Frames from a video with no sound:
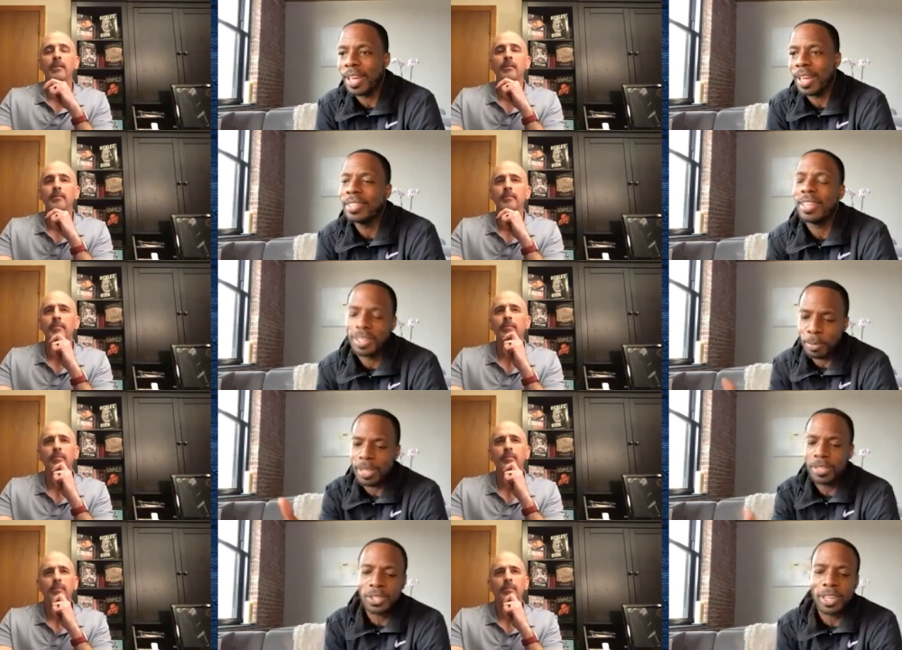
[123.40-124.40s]
Speaker 1: and and you
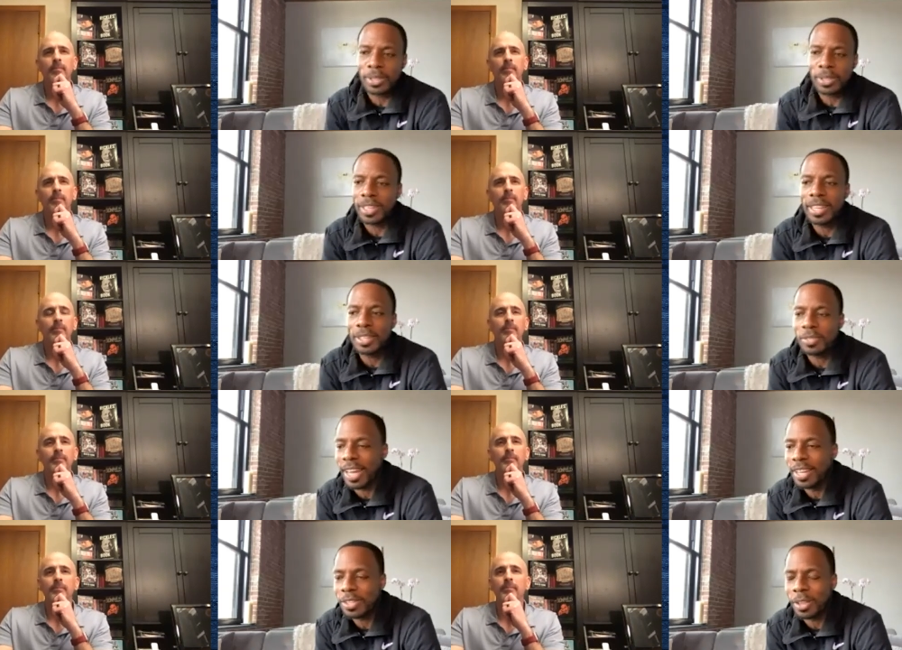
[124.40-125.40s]
being generous to Knicks
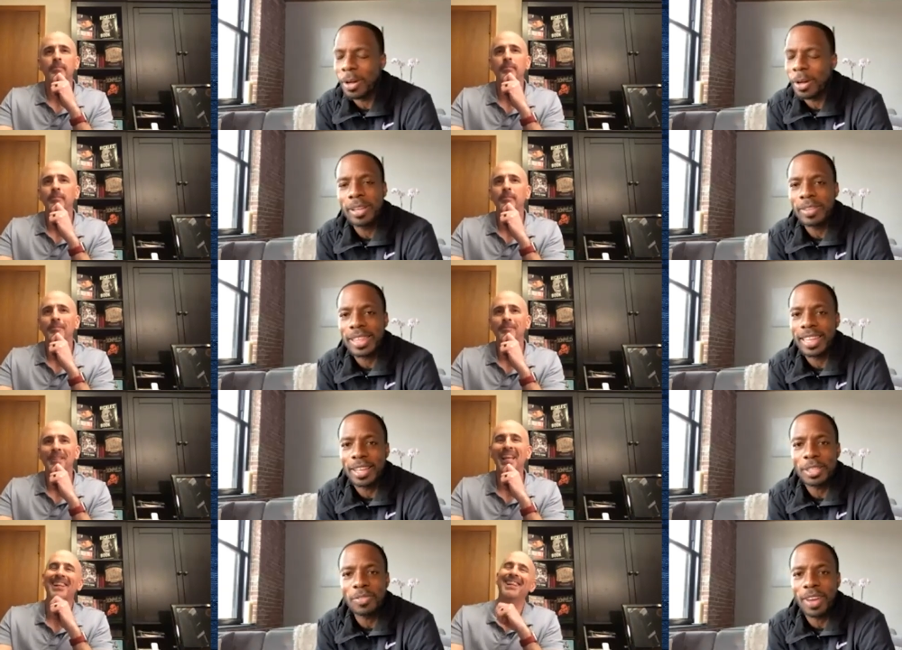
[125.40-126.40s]
fans, although I don't even think
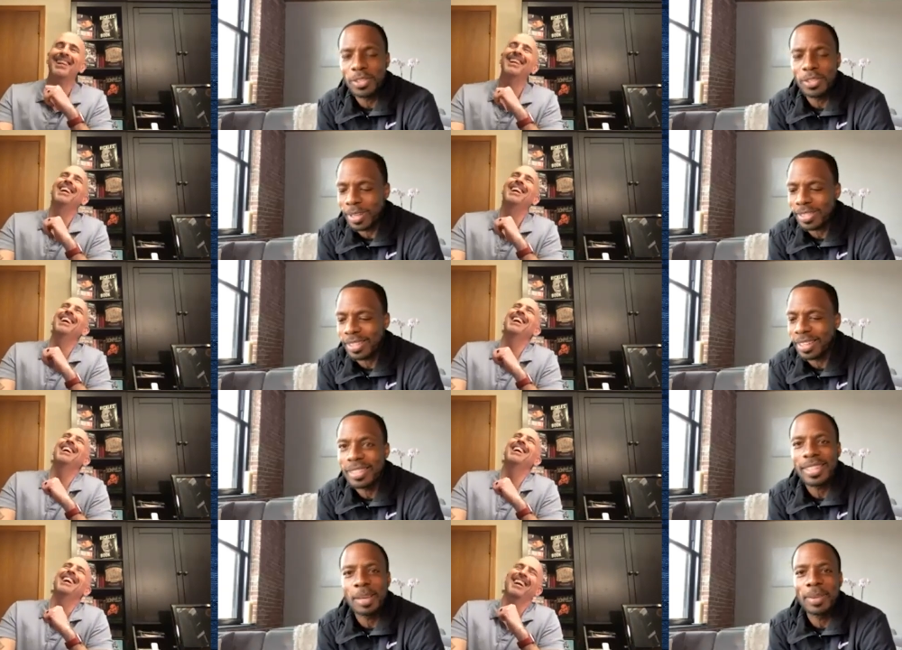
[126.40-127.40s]
Knicks fans want to see their
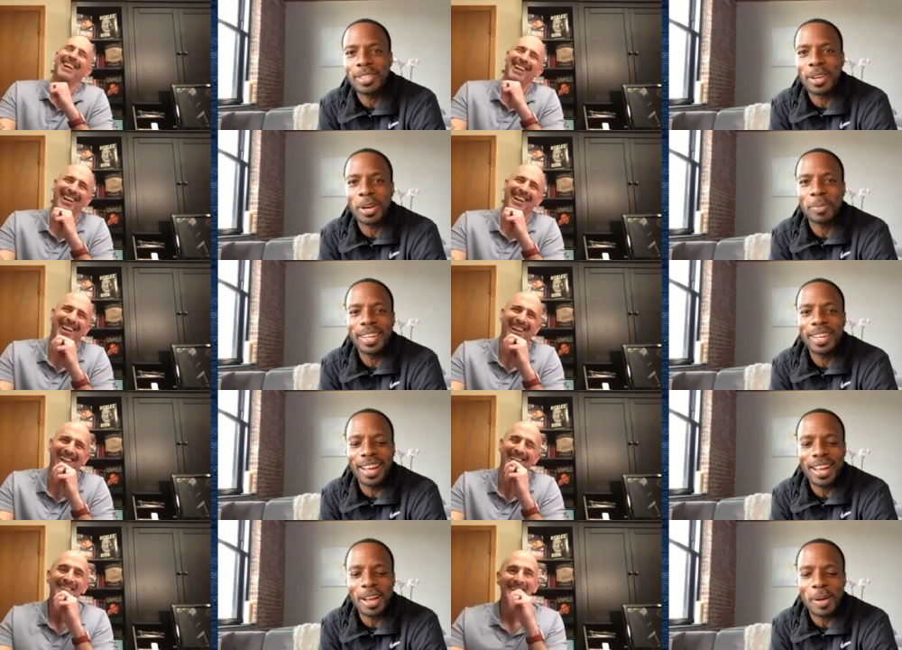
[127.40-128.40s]
team in a tournament.
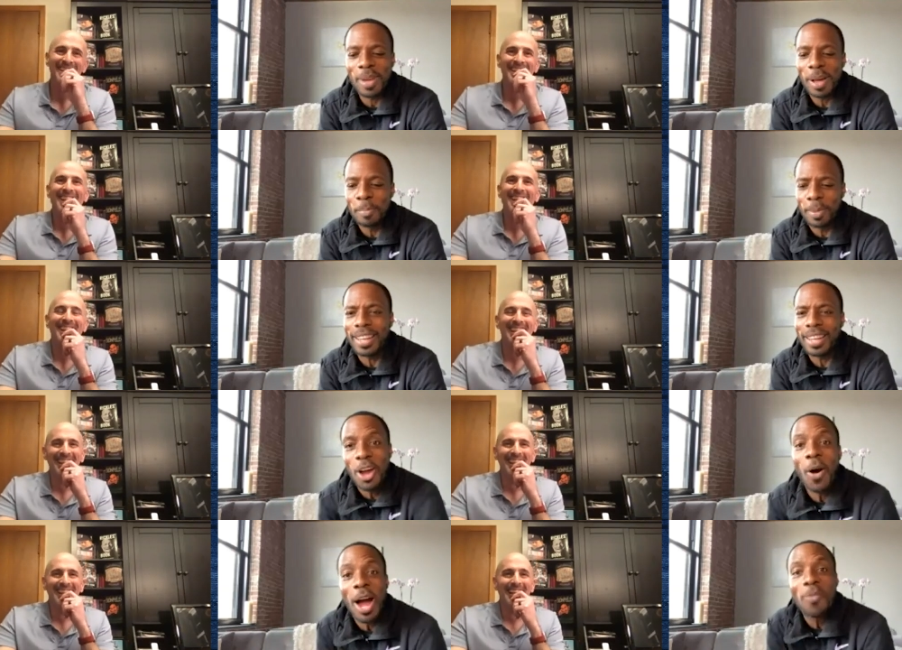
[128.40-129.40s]
Um, but
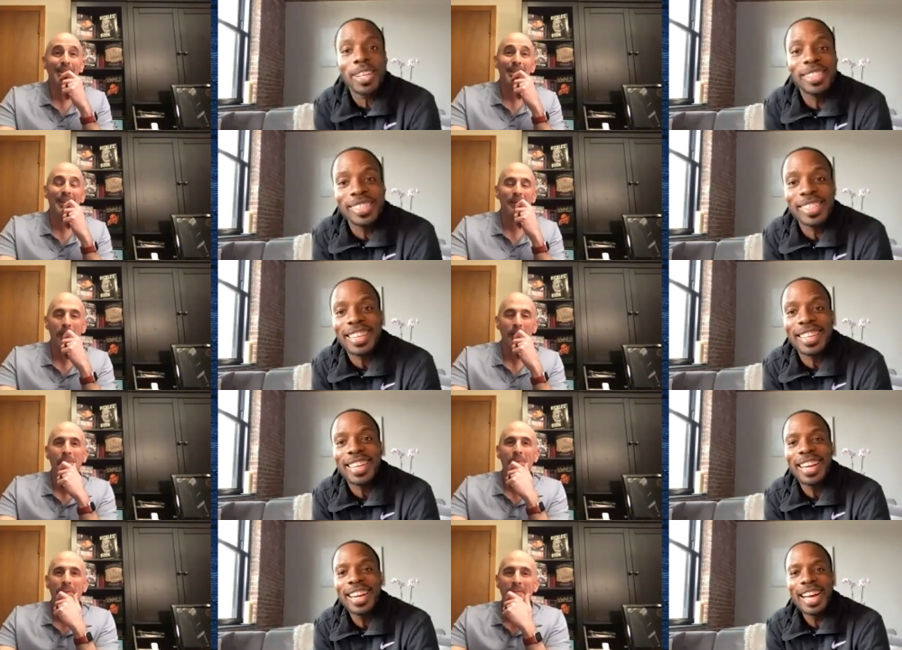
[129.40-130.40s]
no, I want to see
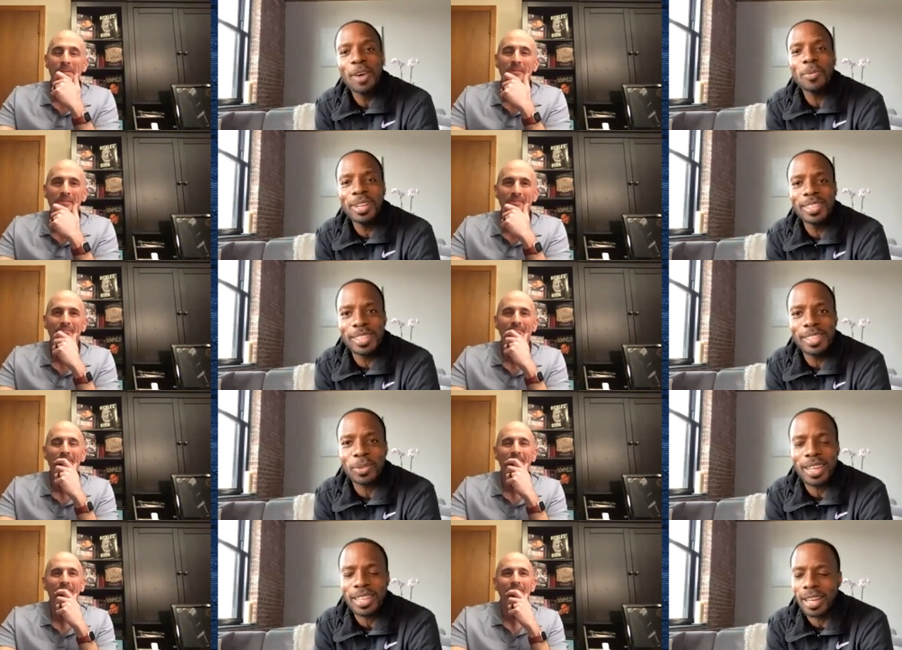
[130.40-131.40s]
I want to see
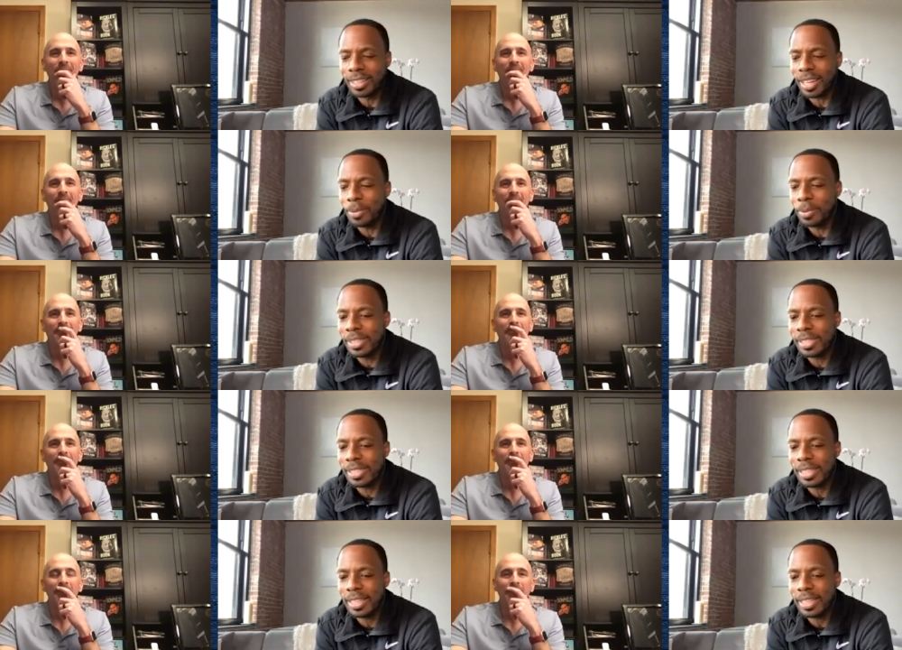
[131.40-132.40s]
Trae Young. I want to
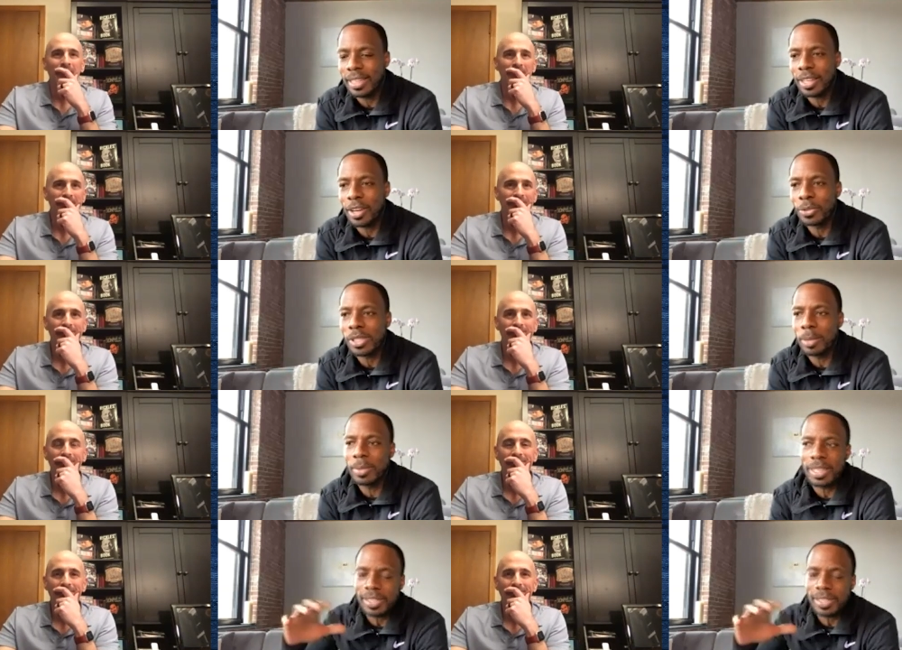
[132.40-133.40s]
see you know some of
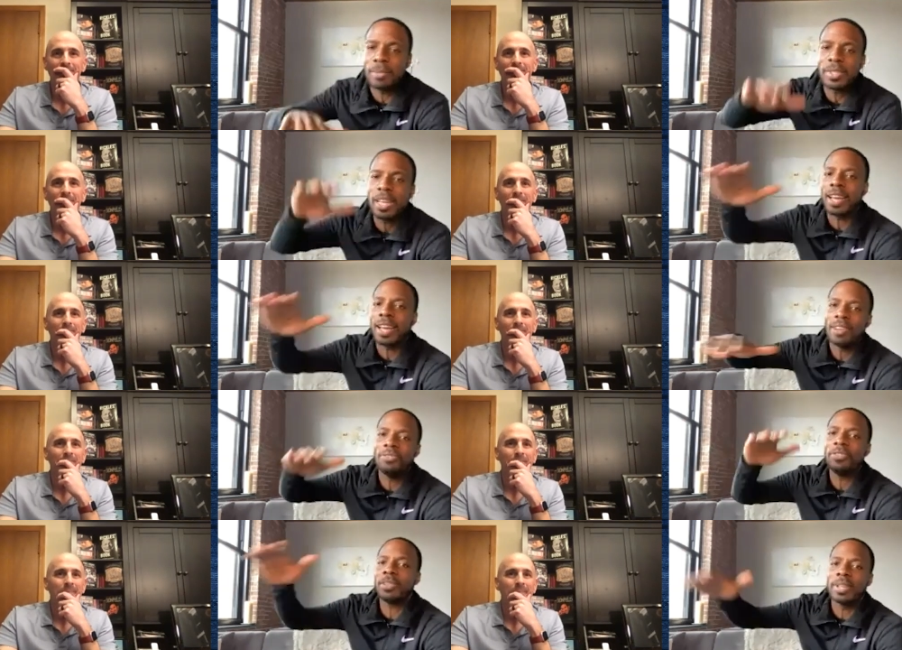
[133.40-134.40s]
these teams that are kind of
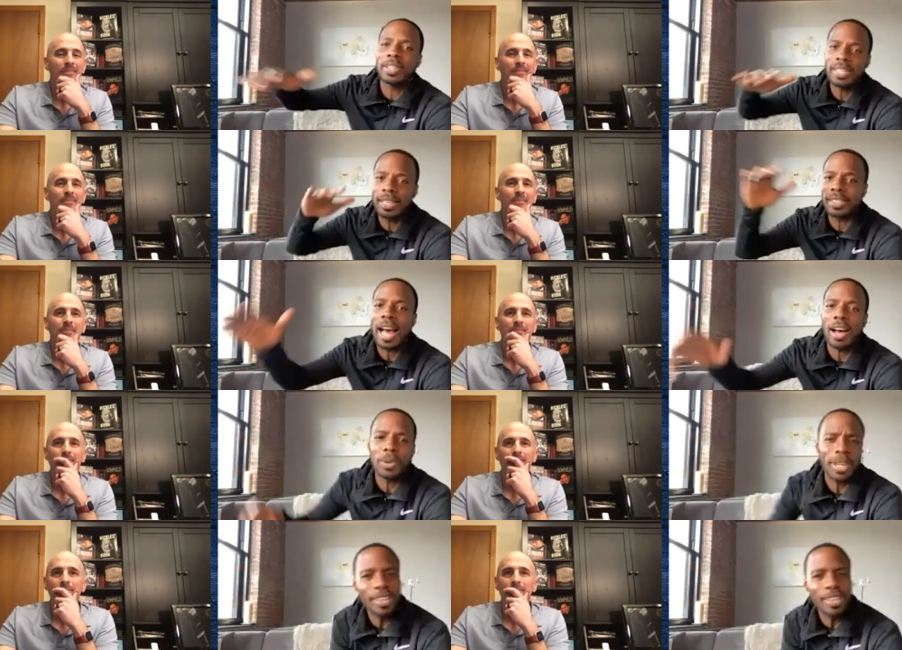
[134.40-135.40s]
figuring things out.
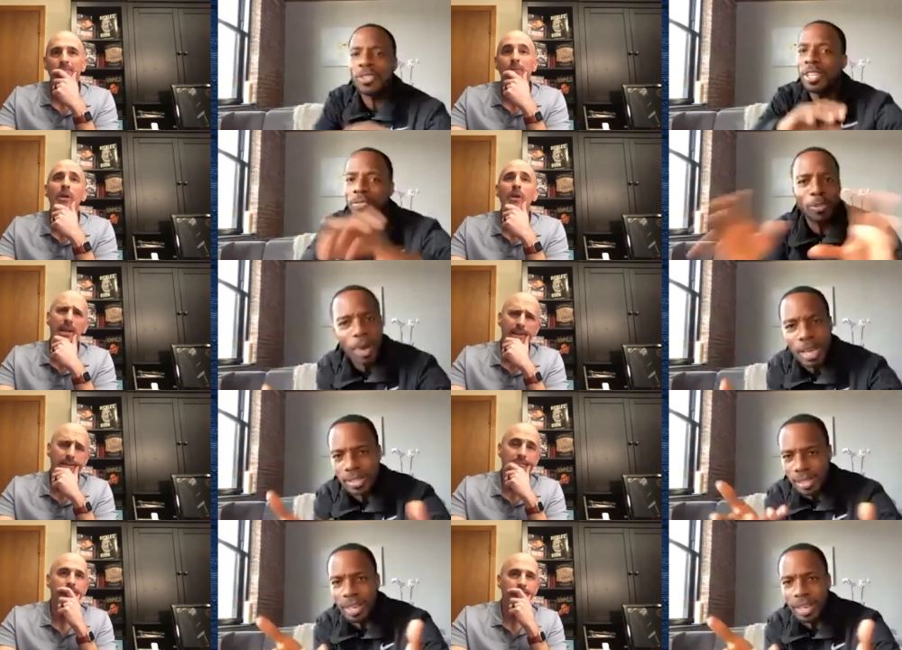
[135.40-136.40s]
And there's different
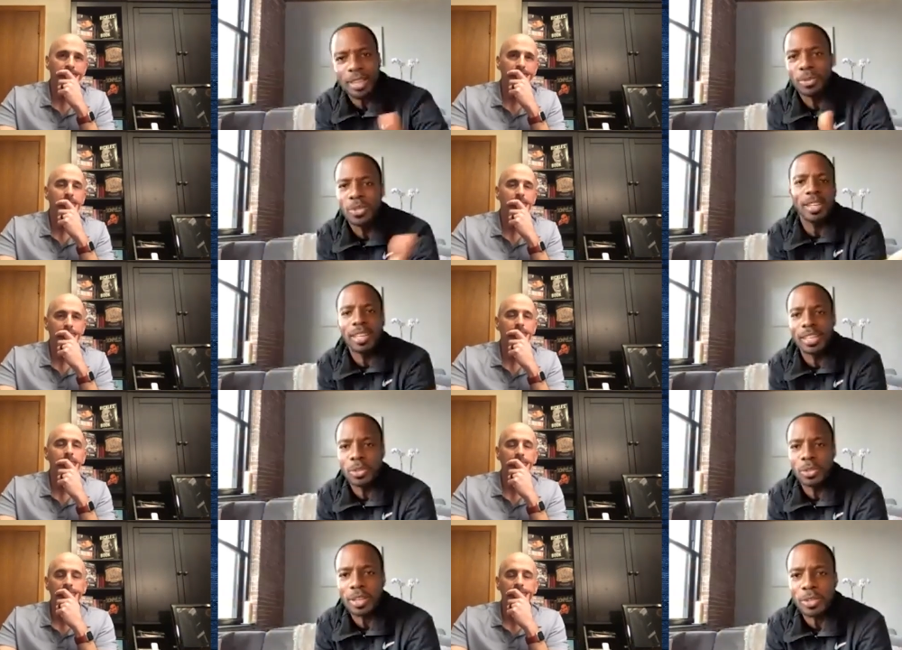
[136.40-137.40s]
ways again, like you said, that
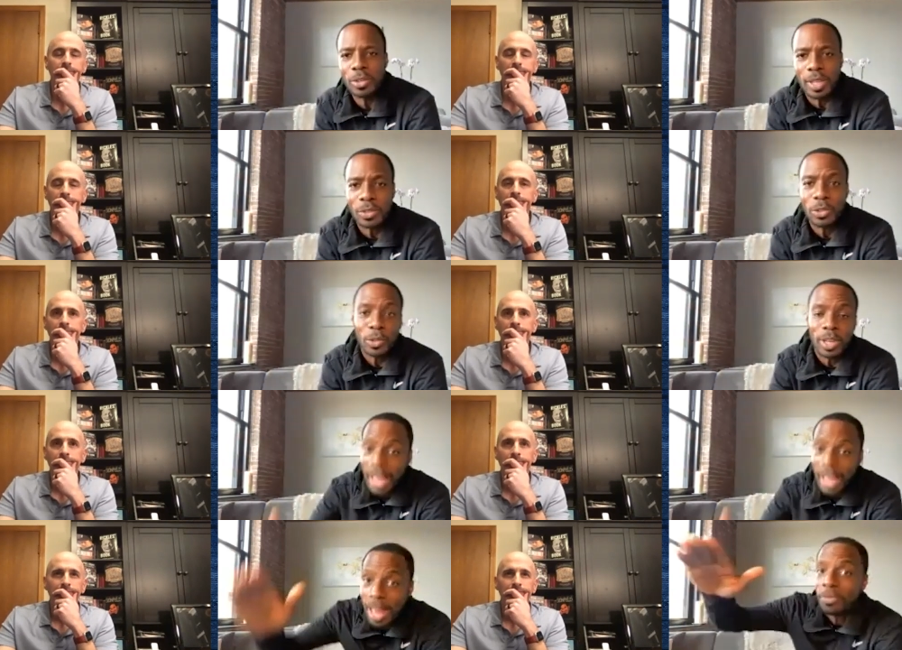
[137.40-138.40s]
you can do this. You could
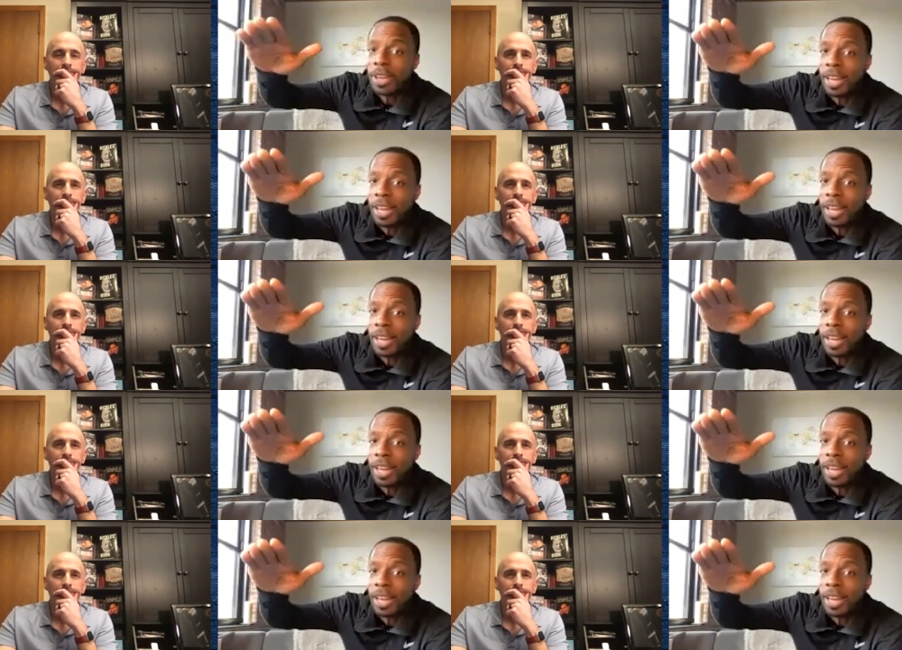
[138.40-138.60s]
have